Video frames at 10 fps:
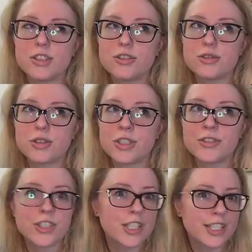sort of
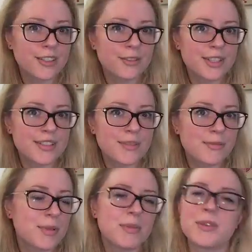sharing with some
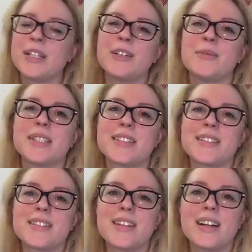people right now, because
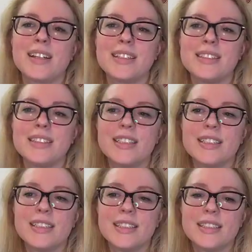it's not
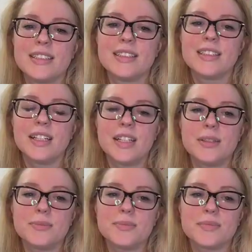
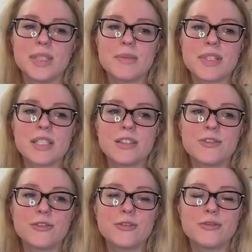I'm still
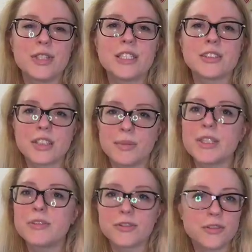coming
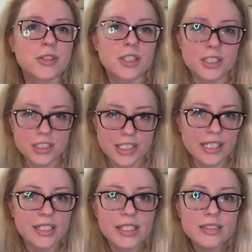to a fuller
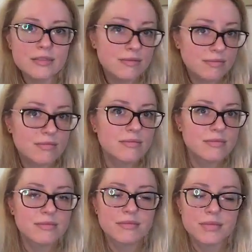understanding,
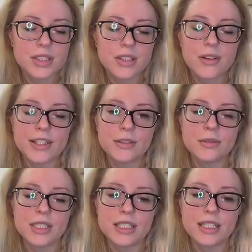so I don't
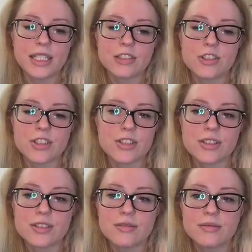want to like just
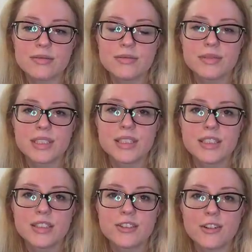
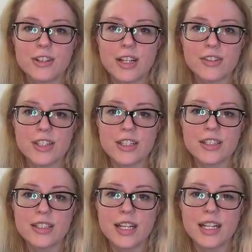throw it out there
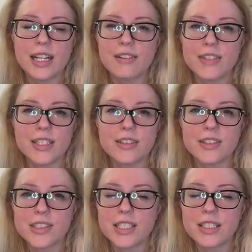and not have that
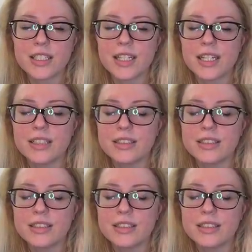understanding yet.